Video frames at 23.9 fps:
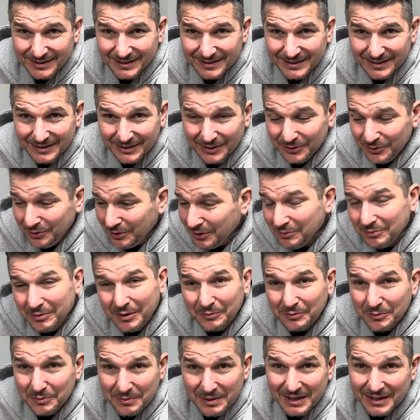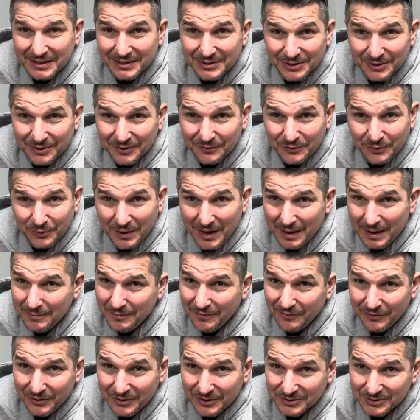You know, you can run with me too if you want. I'm a
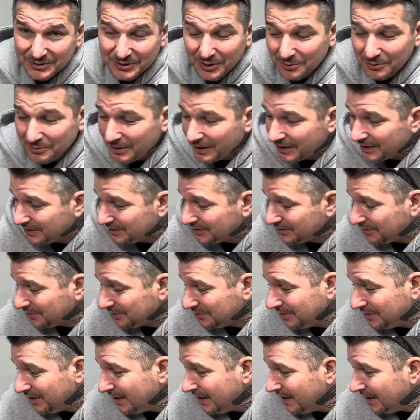very slow runner, so